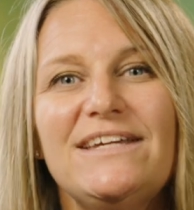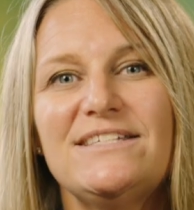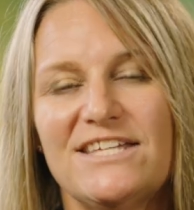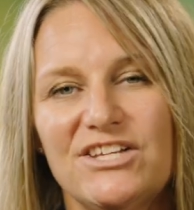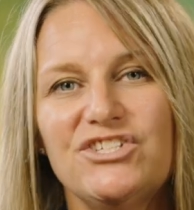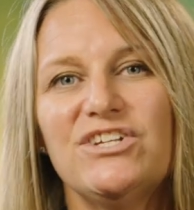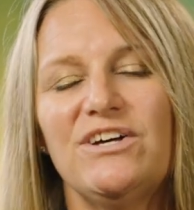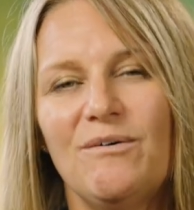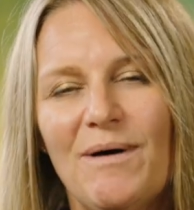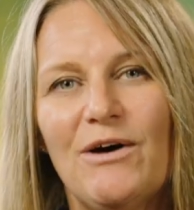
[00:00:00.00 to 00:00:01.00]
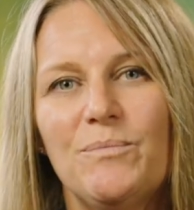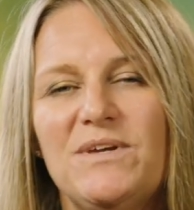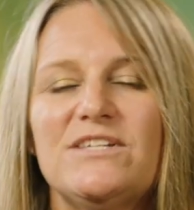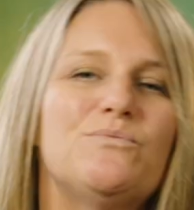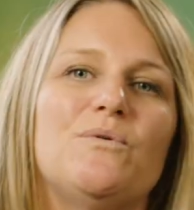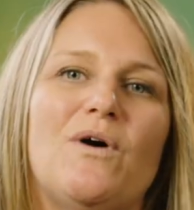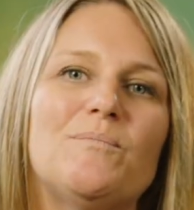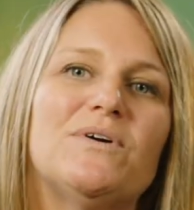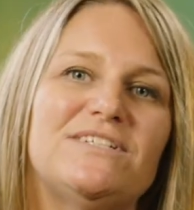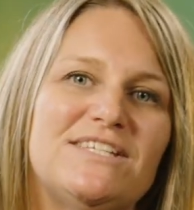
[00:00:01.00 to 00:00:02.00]
intentional about because we want
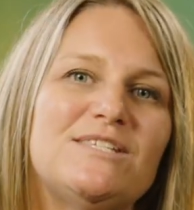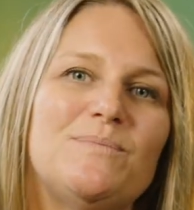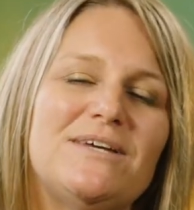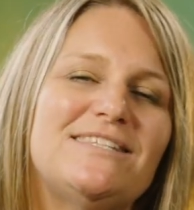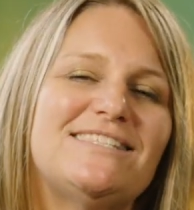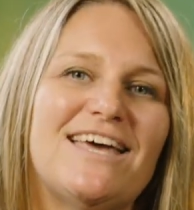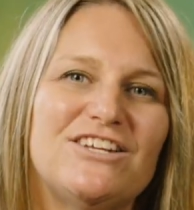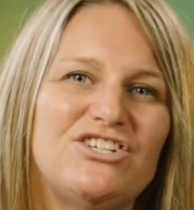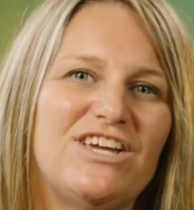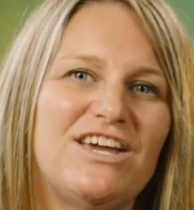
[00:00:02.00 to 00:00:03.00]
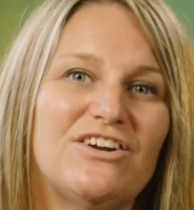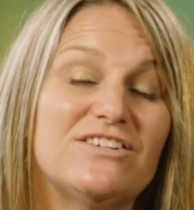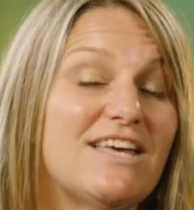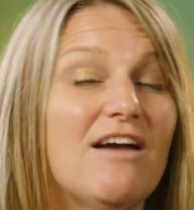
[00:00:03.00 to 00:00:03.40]
participants, educators,